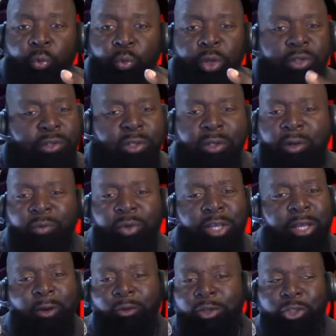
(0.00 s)
It's good. We
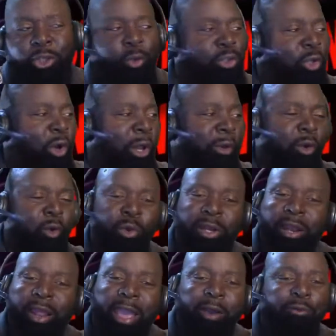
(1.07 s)
get on the Joe Show. I know we
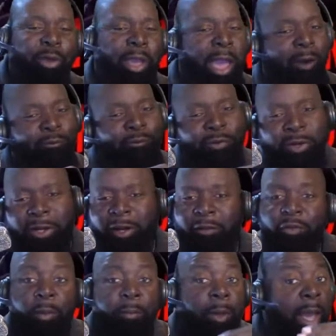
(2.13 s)
laugh, we have fun and
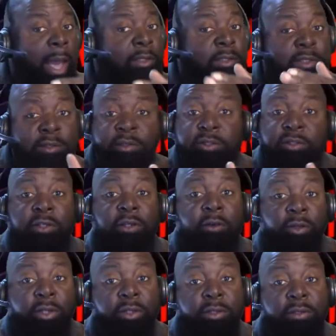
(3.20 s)
everything, but guys, this is
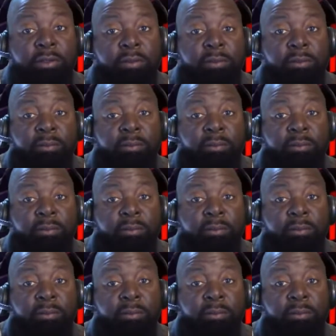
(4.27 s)
serious.